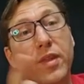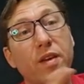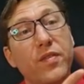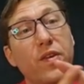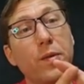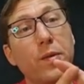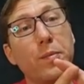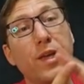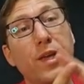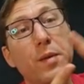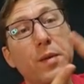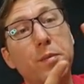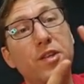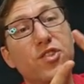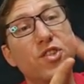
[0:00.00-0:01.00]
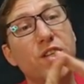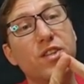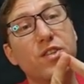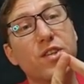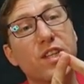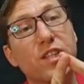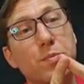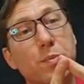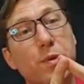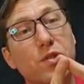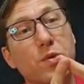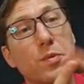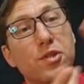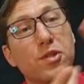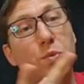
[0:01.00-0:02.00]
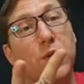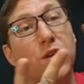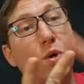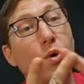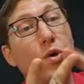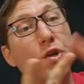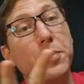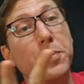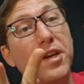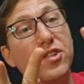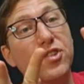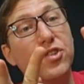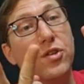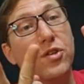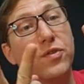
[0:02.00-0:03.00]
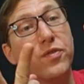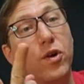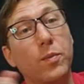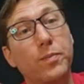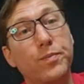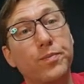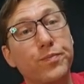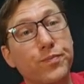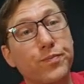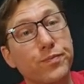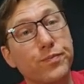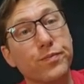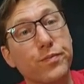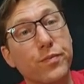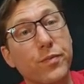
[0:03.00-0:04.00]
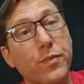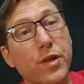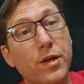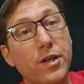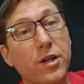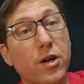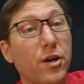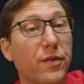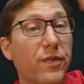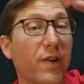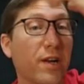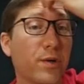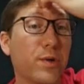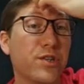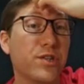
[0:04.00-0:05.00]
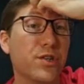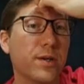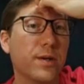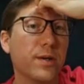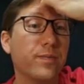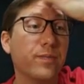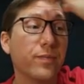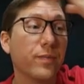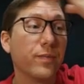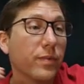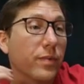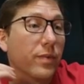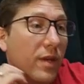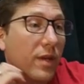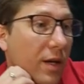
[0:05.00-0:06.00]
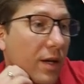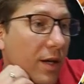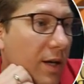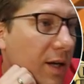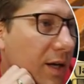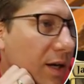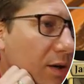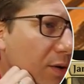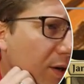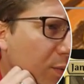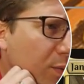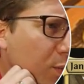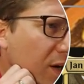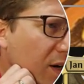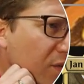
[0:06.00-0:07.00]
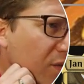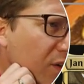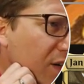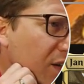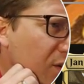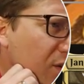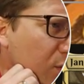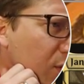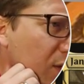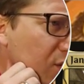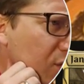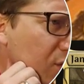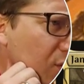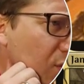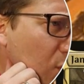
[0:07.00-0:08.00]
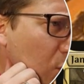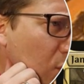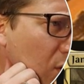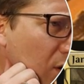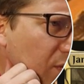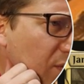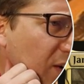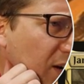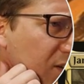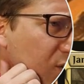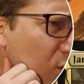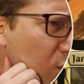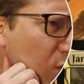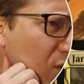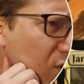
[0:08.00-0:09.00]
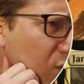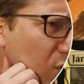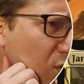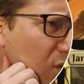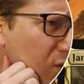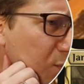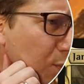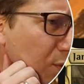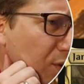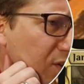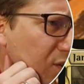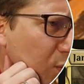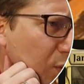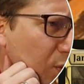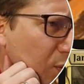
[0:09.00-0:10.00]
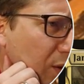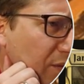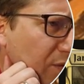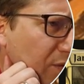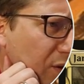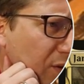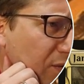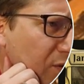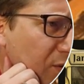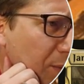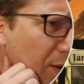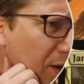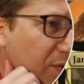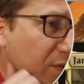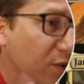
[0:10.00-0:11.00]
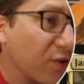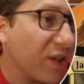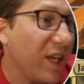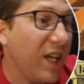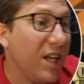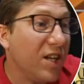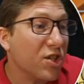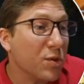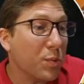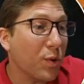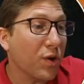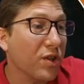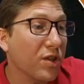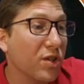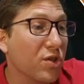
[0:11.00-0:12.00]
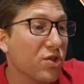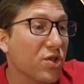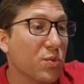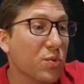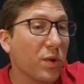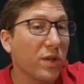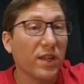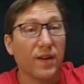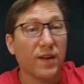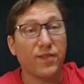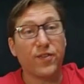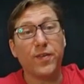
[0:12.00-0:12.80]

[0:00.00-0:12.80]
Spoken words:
Fabricate means she either gets +1/+1, or you make a servo. An artifact creature. Alright, whenever another creature or artifact you control is put into a graveyard from the battlefield, each opponent loses 1 life.